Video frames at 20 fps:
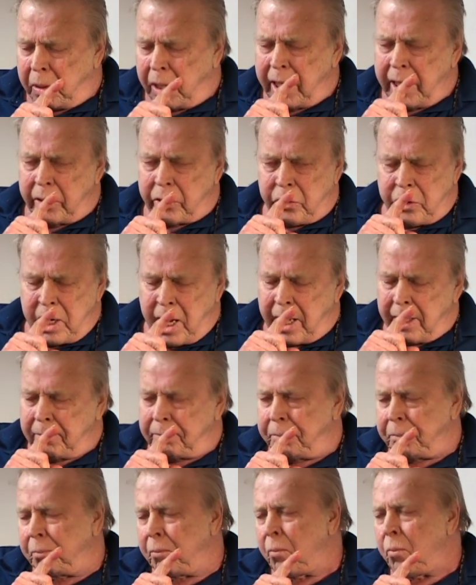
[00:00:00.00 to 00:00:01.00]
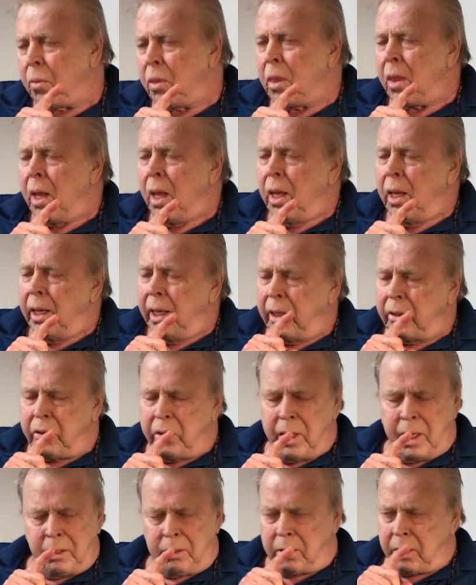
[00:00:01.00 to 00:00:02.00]
but it's not, it's
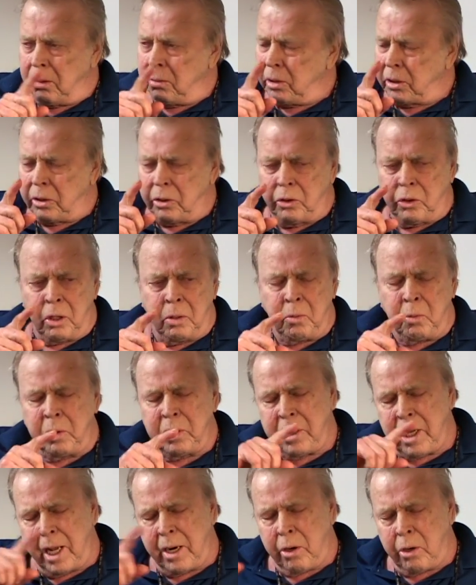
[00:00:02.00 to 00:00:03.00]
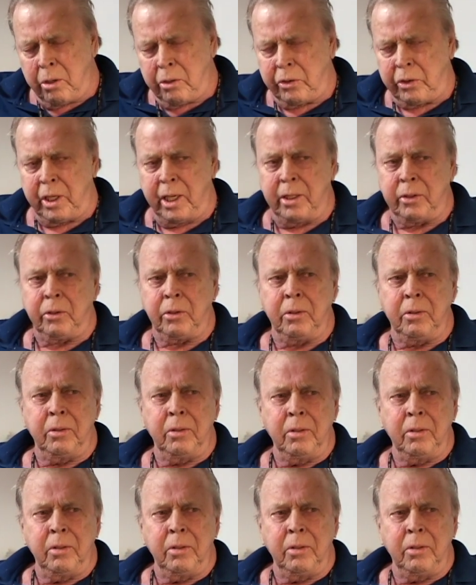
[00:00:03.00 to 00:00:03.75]
not, the, uh, what's the German word? It's not ersatz